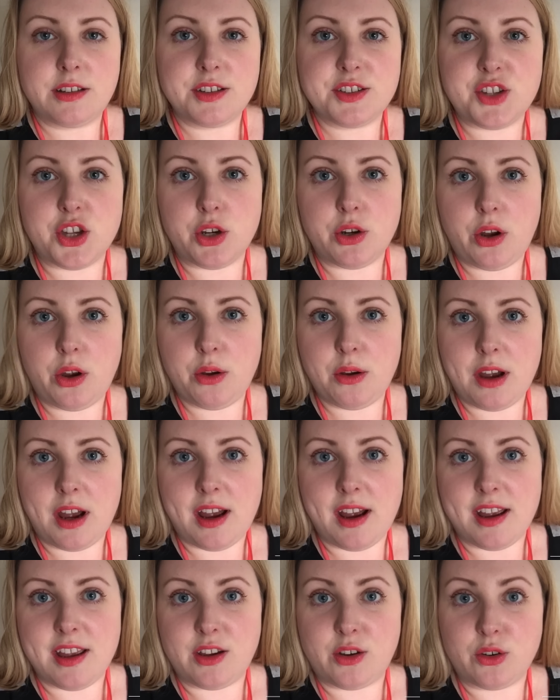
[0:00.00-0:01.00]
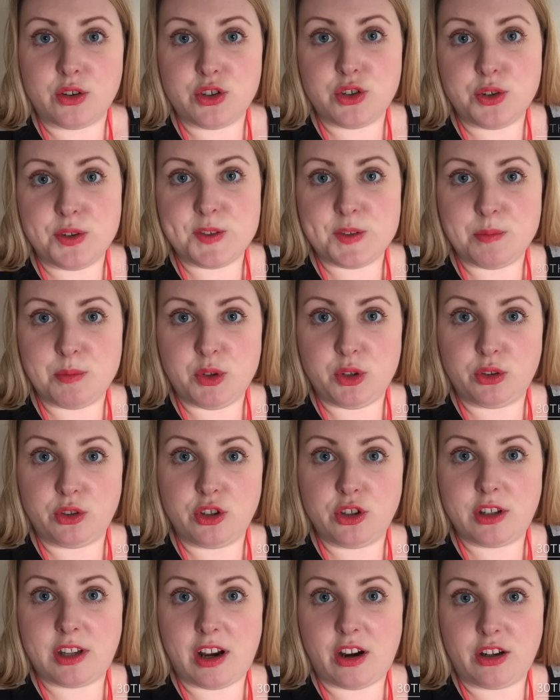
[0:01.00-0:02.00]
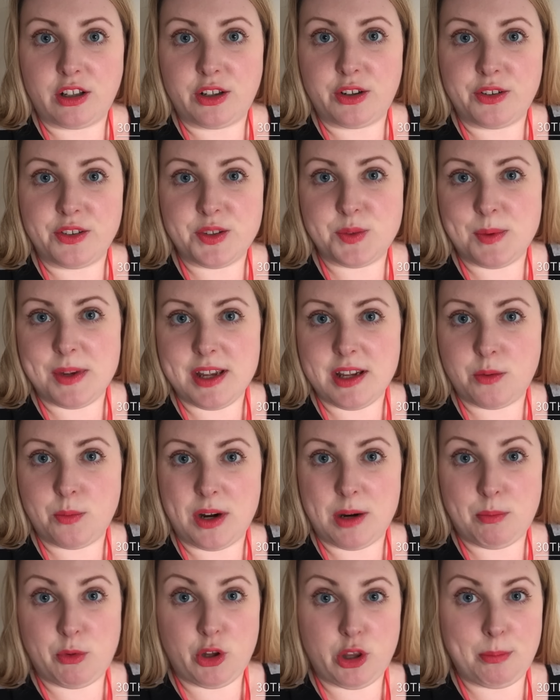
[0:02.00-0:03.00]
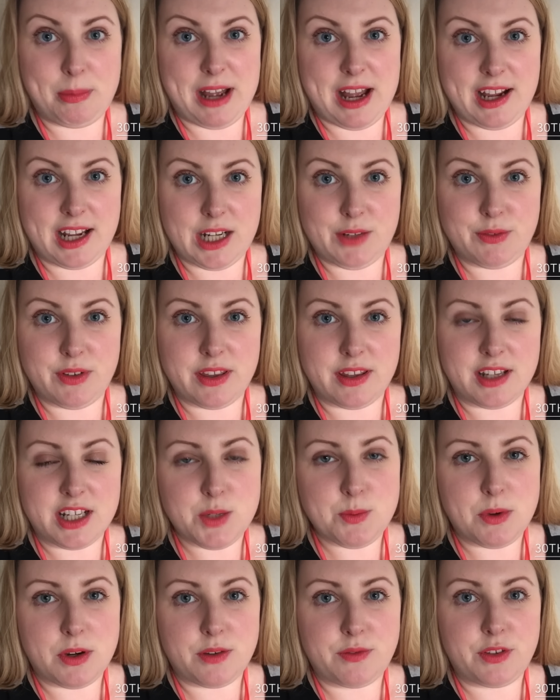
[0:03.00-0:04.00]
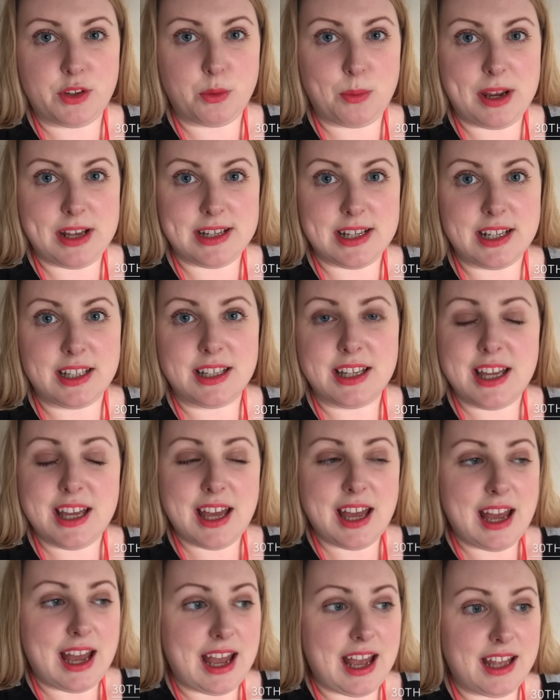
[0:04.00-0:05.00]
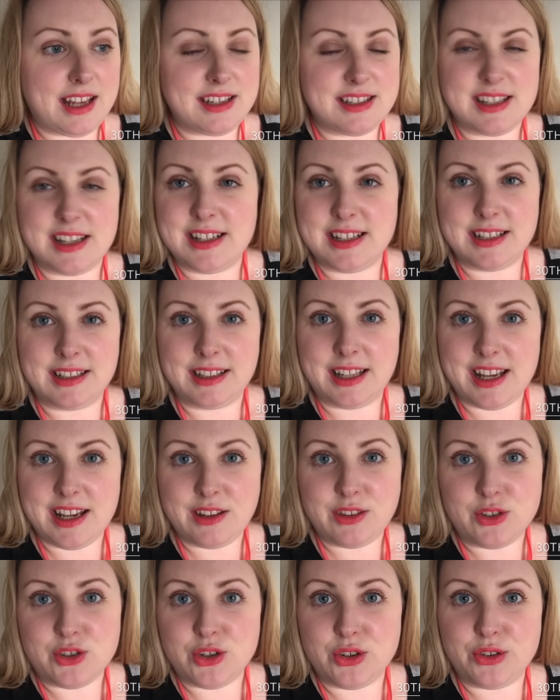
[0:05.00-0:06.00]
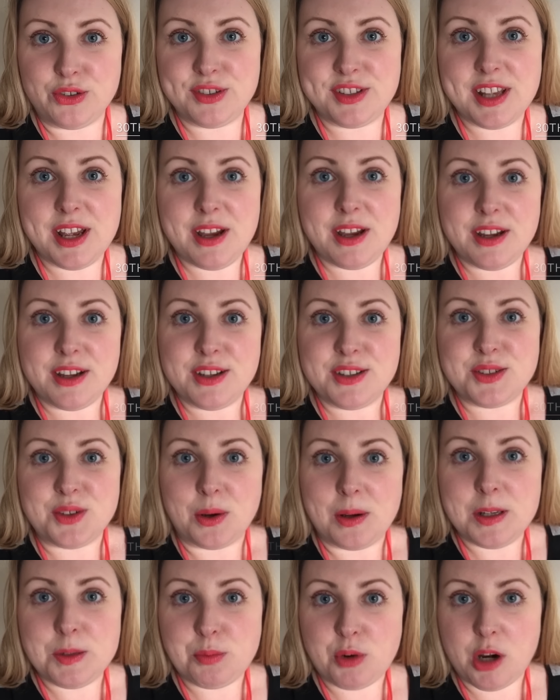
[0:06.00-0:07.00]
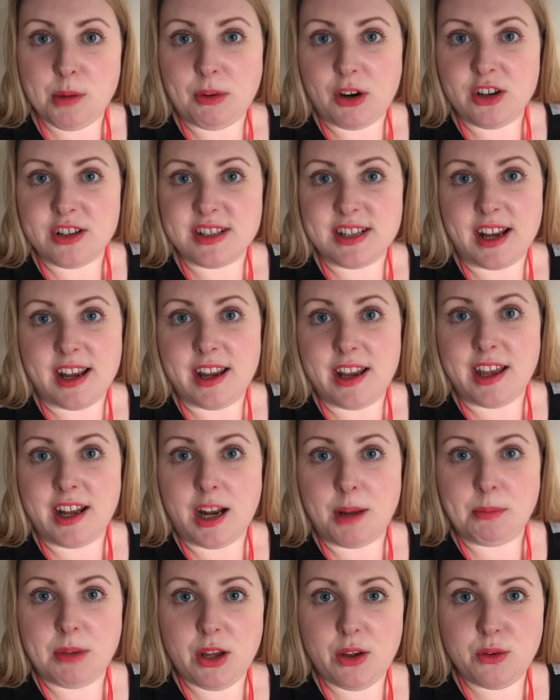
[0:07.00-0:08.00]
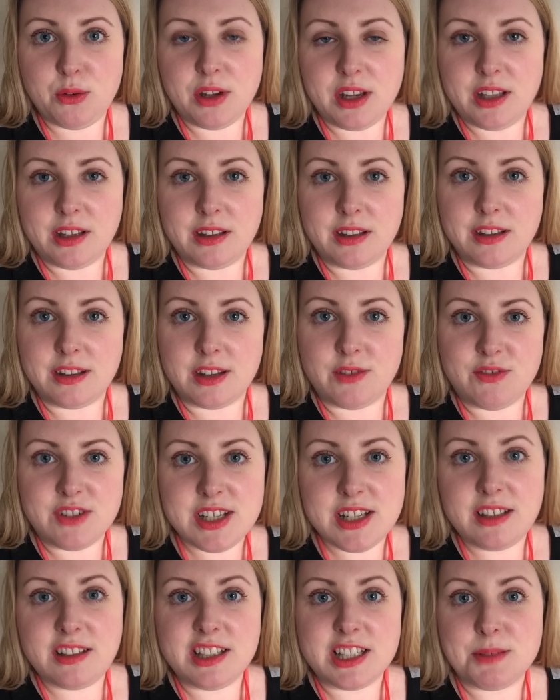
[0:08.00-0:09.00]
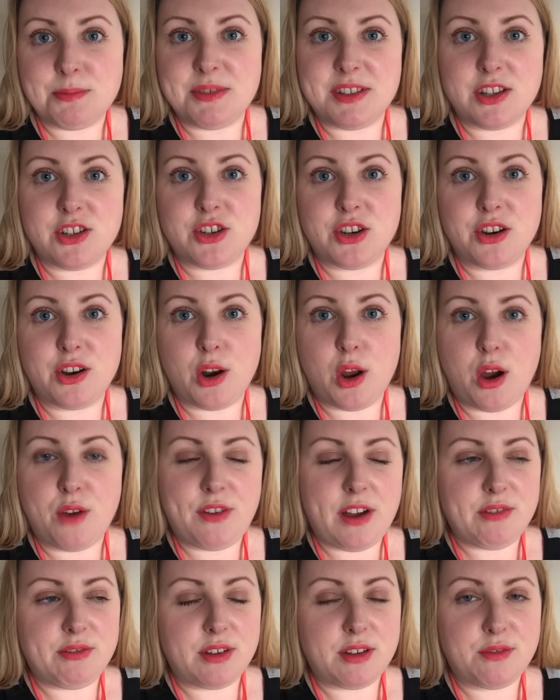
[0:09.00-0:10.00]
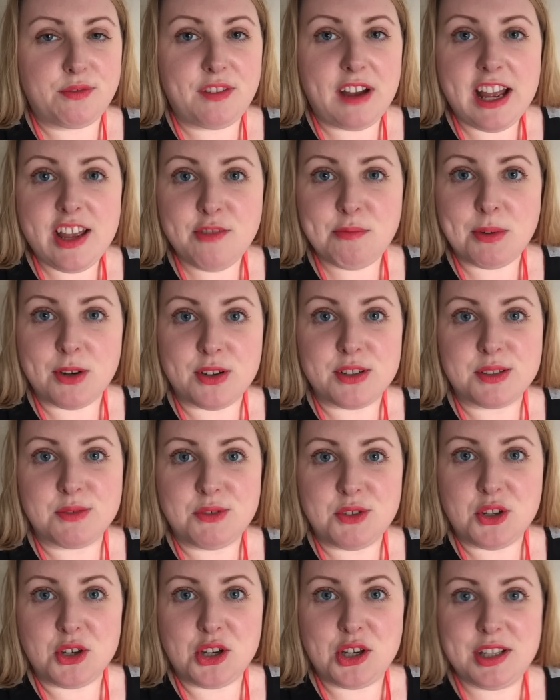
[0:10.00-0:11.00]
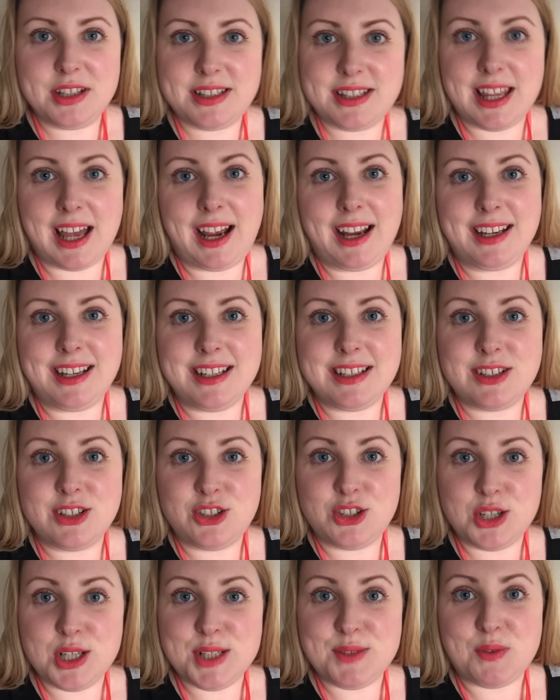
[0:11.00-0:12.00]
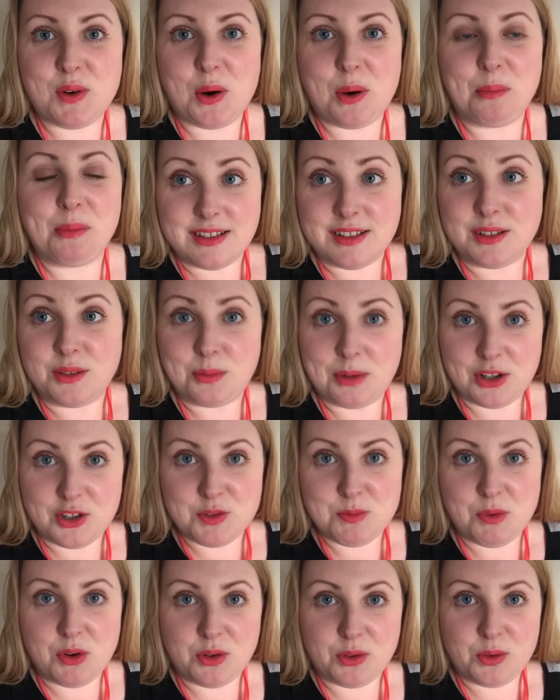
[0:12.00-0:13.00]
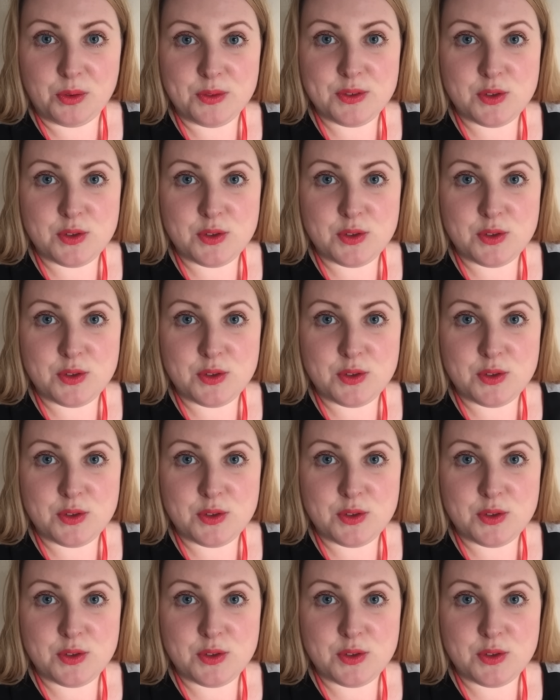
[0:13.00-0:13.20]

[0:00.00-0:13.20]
So you know how I got shoes from New Look earlier this week when I bought the bag and everything to wear for the wedding, and I didn't like the shoes. So I went to Primark tonight and I'm now in the ridiculous position of having 5 pairs of shoes that I need to choose from to wear tomorrow.